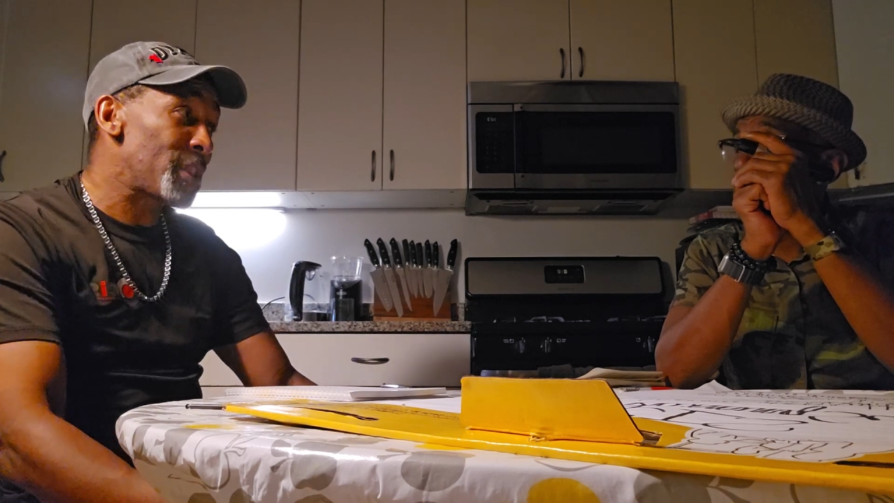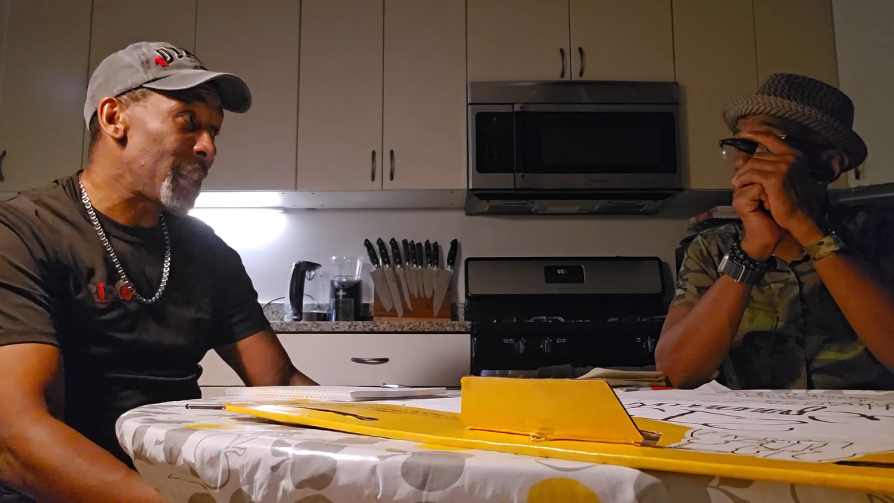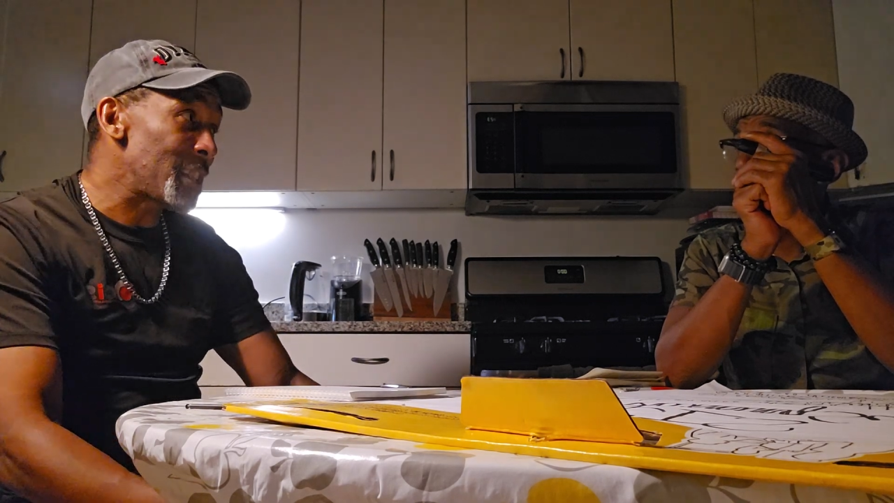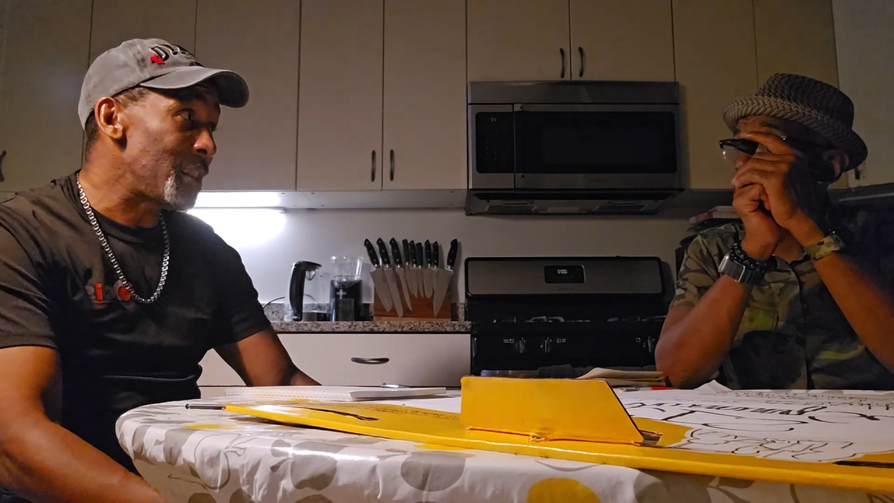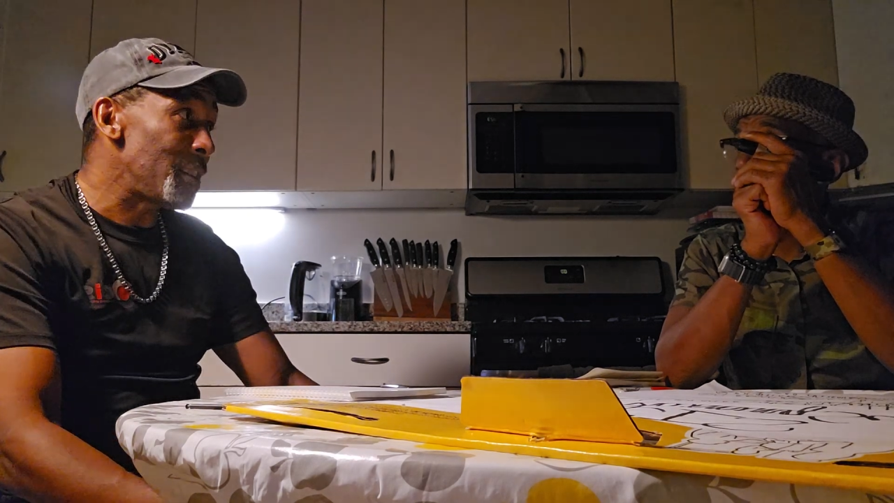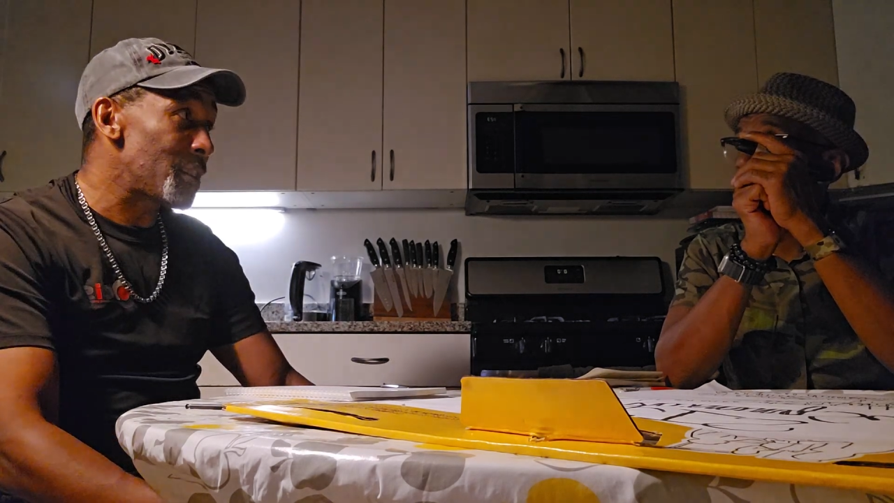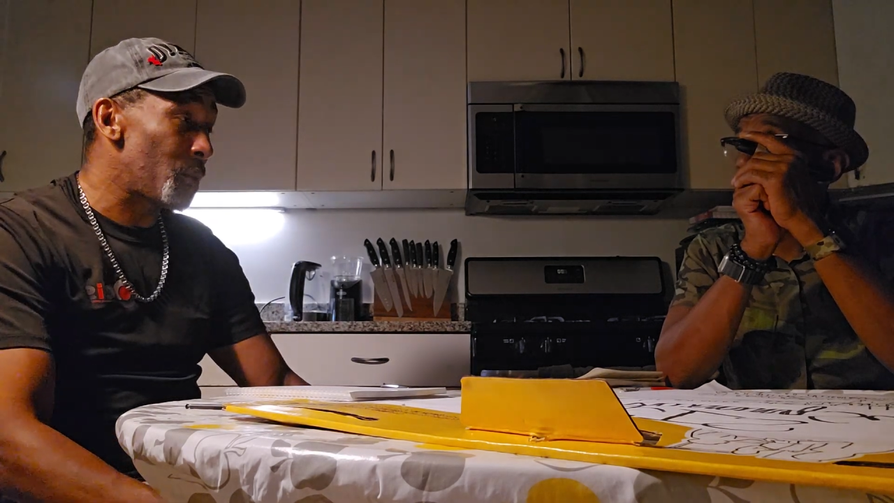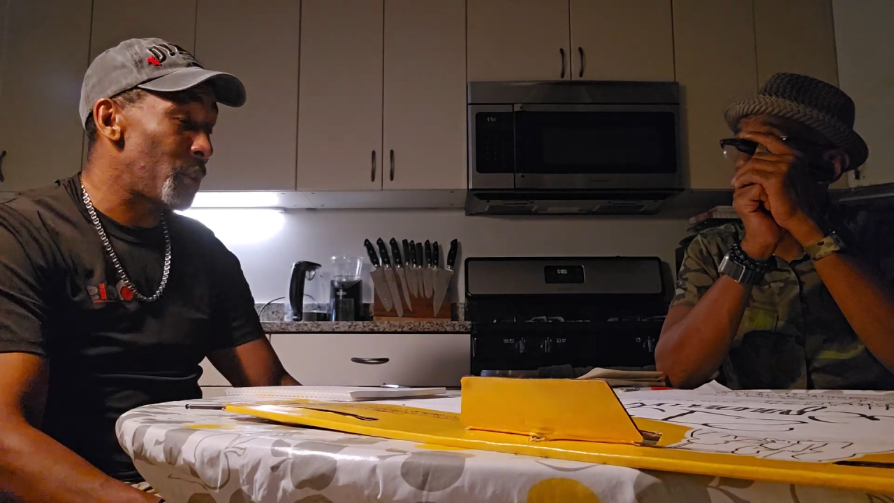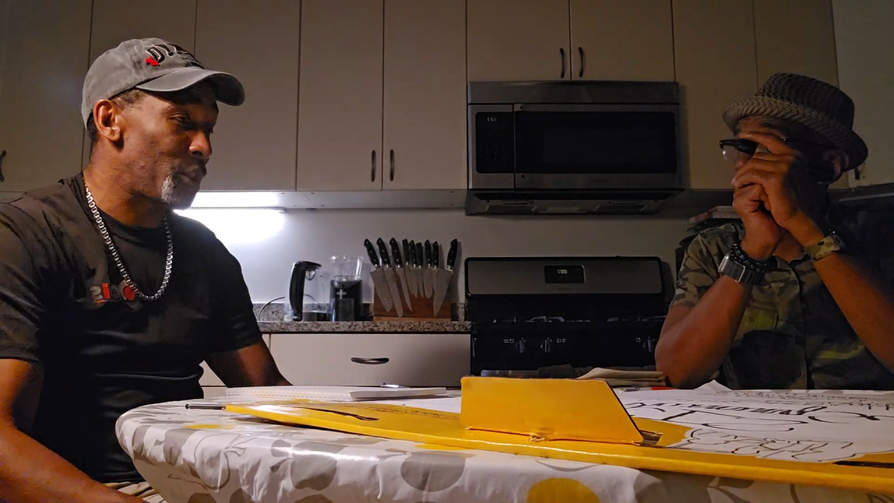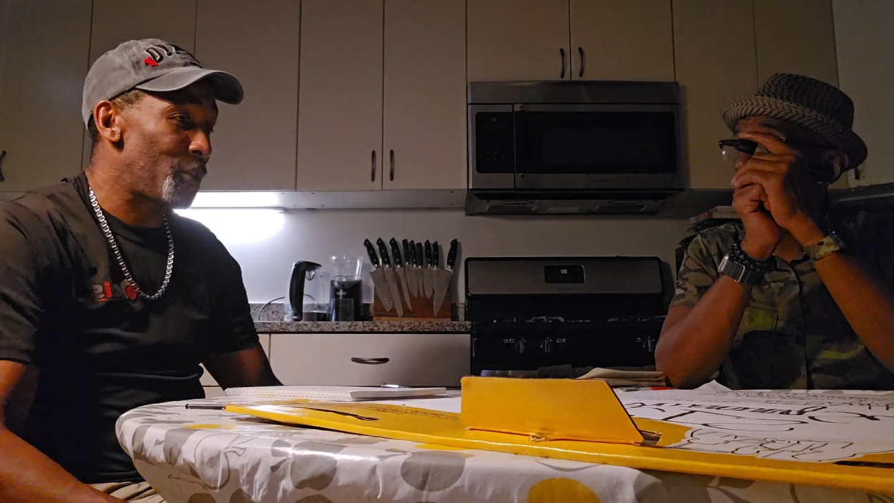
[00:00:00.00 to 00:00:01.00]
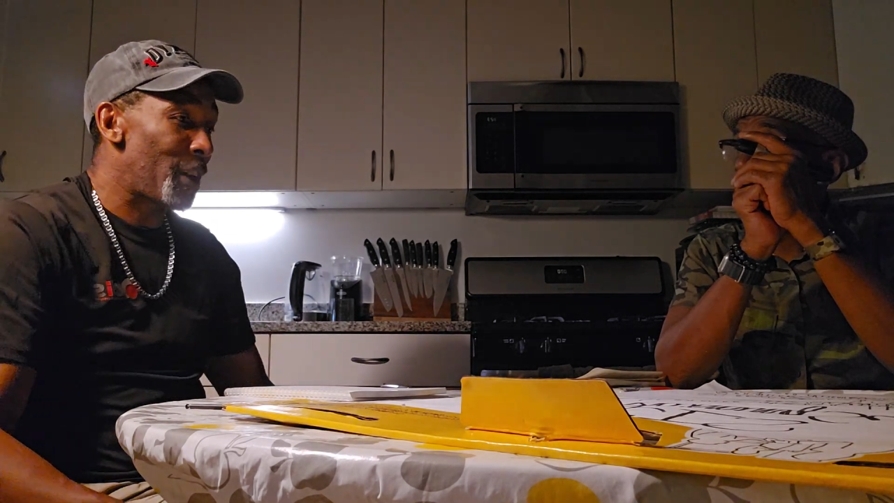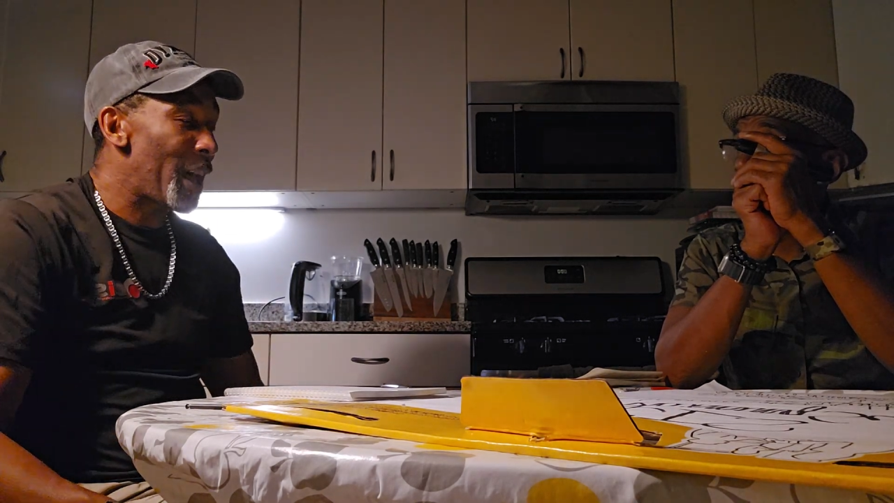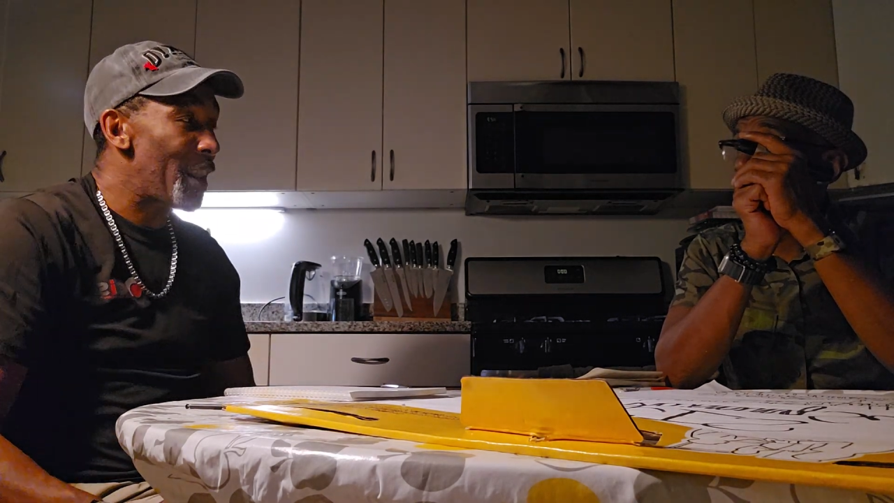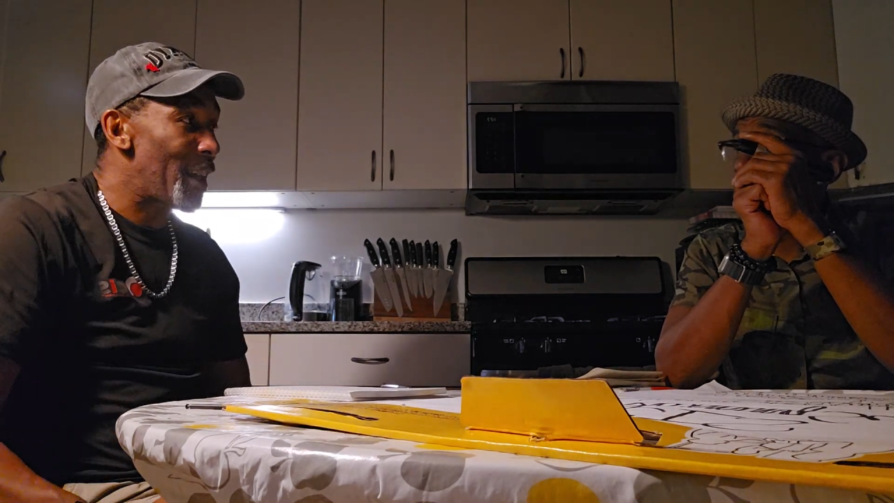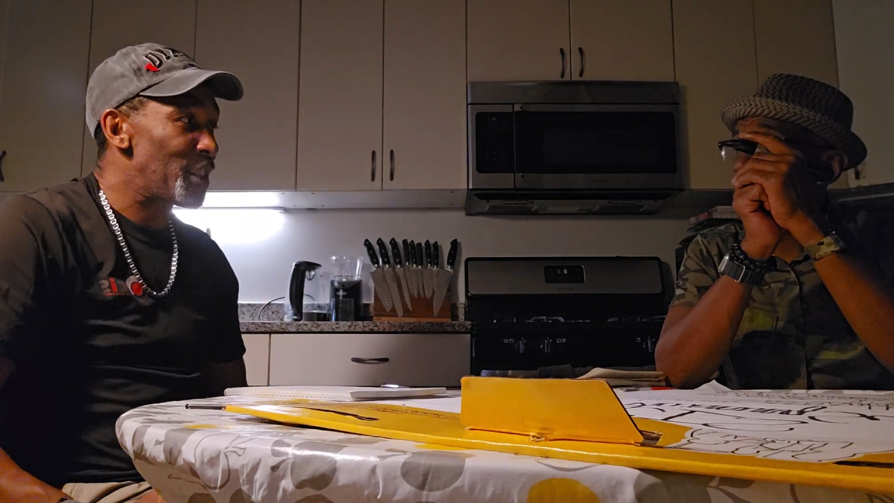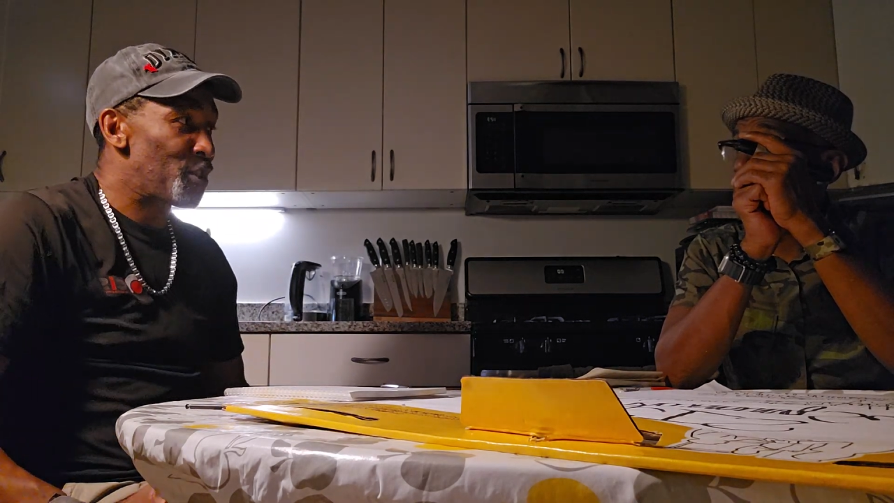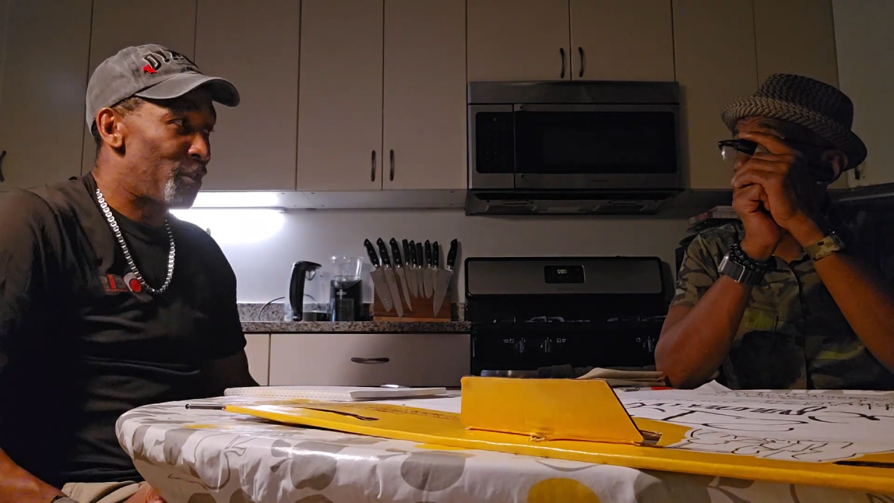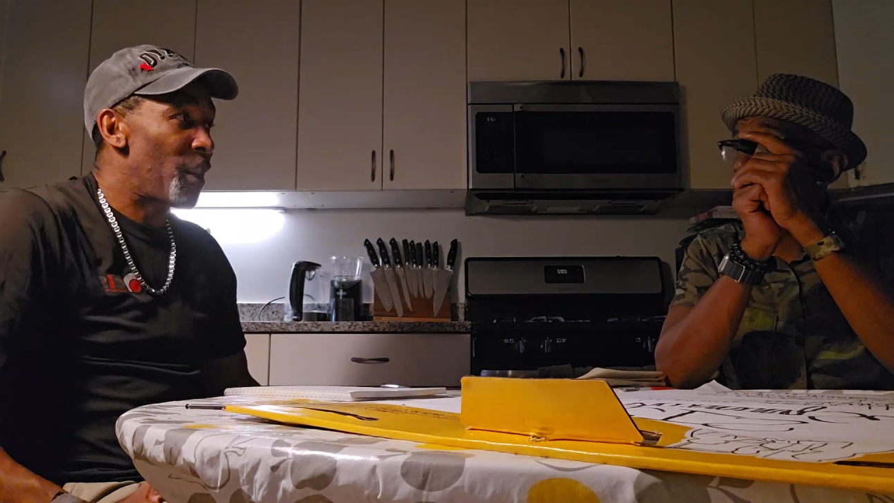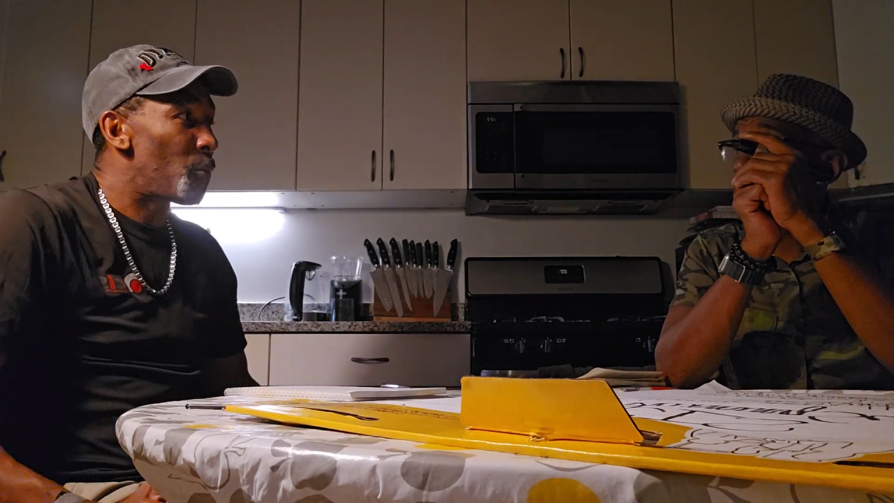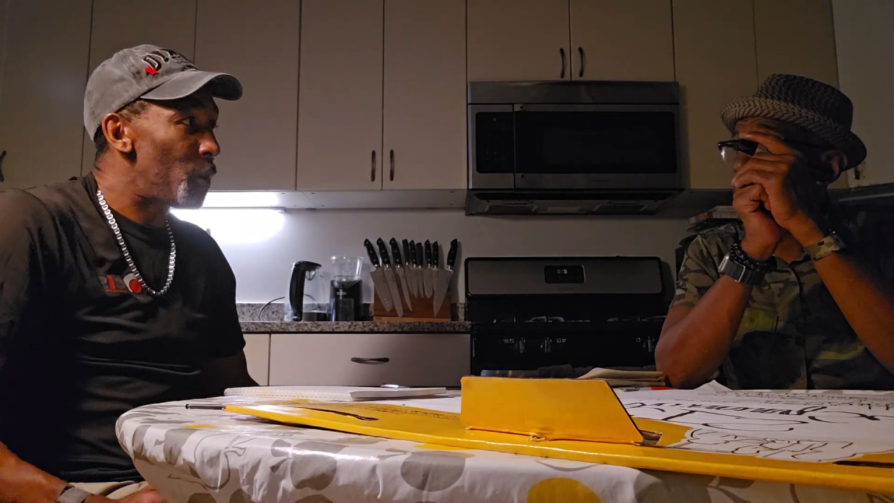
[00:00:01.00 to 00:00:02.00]
season. So when you're doing a lot of that
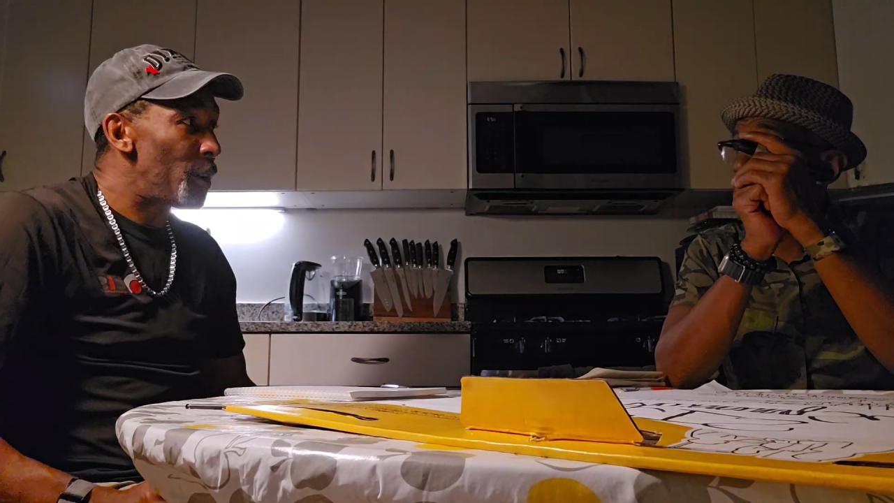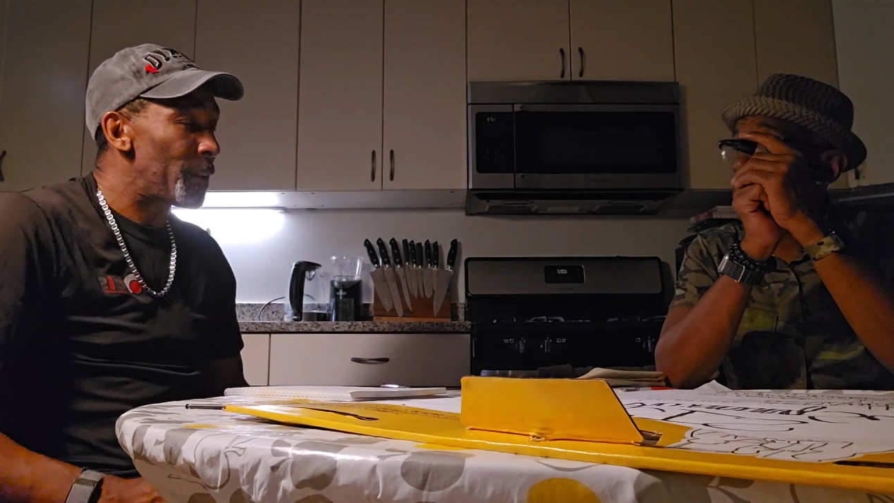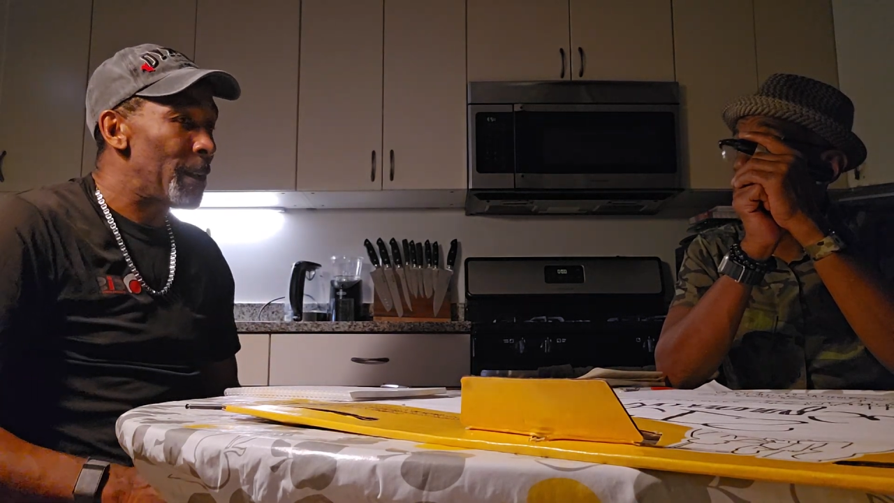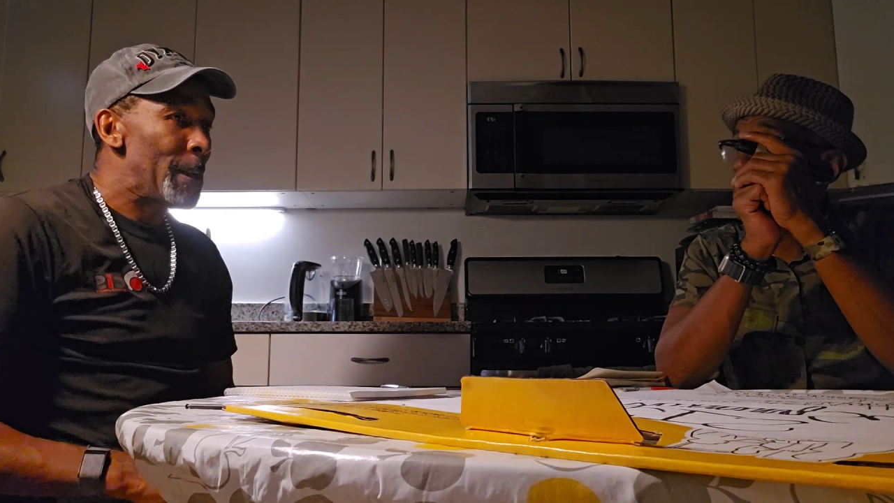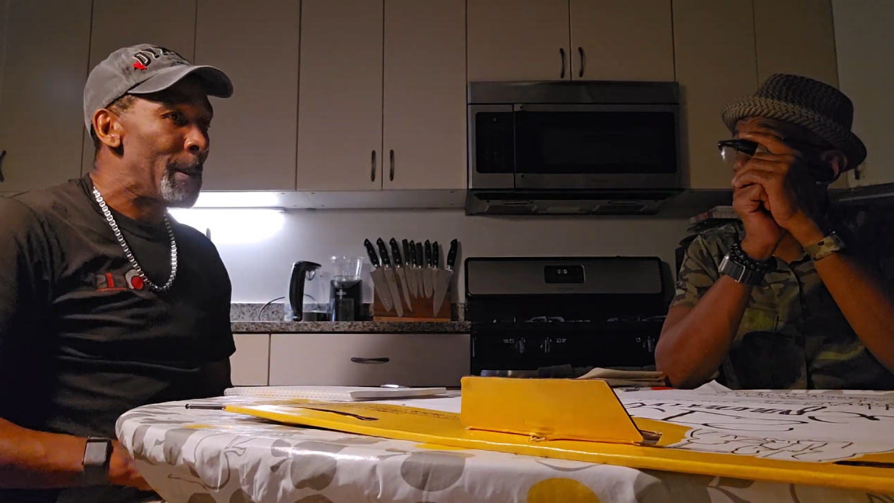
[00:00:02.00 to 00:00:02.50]
strength work,